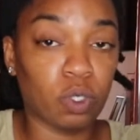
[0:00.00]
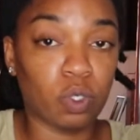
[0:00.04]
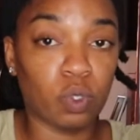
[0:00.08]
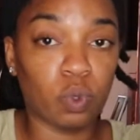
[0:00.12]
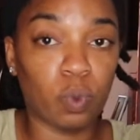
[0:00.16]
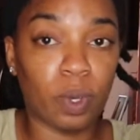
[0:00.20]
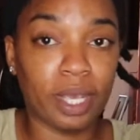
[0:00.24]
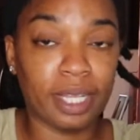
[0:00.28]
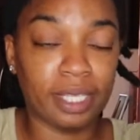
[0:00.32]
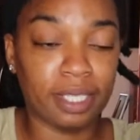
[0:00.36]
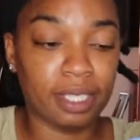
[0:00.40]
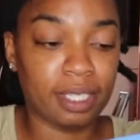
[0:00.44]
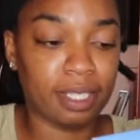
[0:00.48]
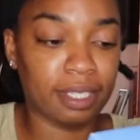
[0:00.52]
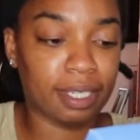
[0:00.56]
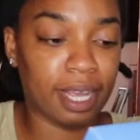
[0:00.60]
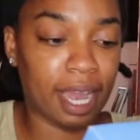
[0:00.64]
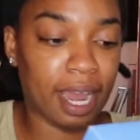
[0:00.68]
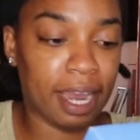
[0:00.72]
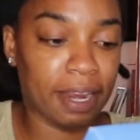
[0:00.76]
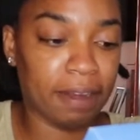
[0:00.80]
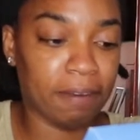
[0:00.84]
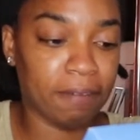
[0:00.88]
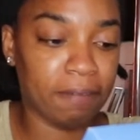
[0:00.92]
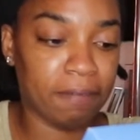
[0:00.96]

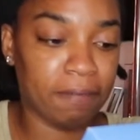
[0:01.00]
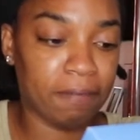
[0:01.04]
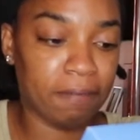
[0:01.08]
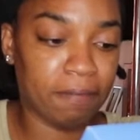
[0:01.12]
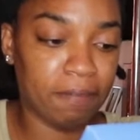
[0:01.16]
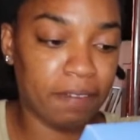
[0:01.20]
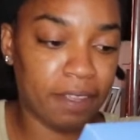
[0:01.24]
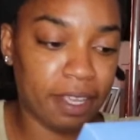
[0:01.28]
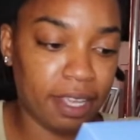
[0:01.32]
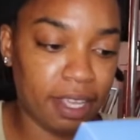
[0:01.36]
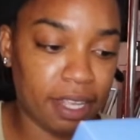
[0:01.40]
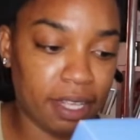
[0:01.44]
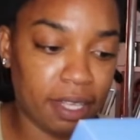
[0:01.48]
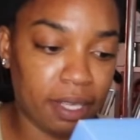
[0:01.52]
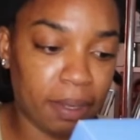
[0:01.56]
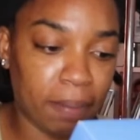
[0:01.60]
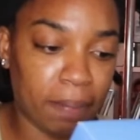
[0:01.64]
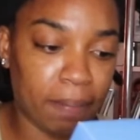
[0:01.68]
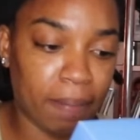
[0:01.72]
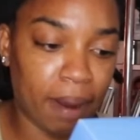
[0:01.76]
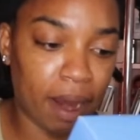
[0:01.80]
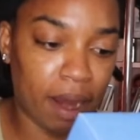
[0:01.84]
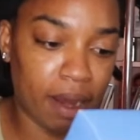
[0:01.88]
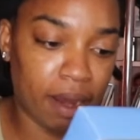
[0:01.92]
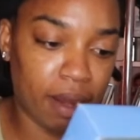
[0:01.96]
29 feet
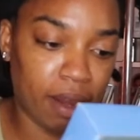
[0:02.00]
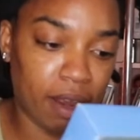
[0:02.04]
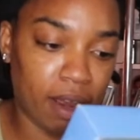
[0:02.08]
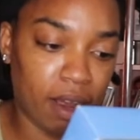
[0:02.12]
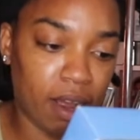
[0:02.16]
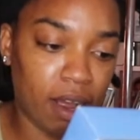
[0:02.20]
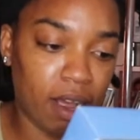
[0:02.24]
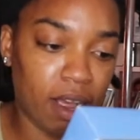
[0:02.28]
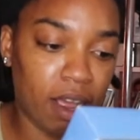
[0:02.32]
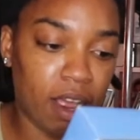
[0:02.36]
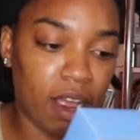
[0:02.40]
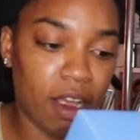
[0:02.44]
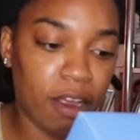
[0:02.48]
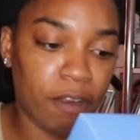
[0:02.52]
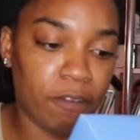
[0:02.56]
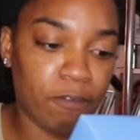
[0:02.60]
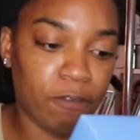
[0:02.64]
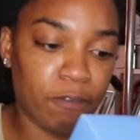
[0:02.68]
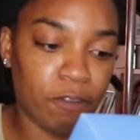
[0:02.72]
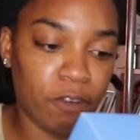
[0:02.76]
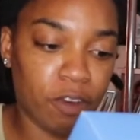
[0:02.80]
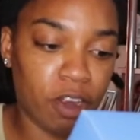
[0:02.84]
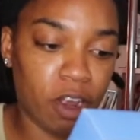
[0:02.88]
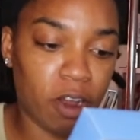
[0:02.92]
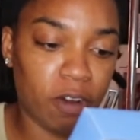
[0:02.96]
barrier,
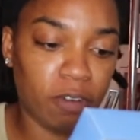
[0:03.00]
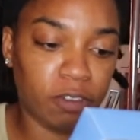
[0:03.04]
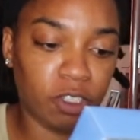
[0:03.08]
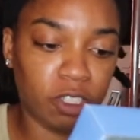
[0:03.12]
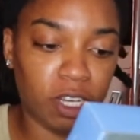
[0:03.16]
free of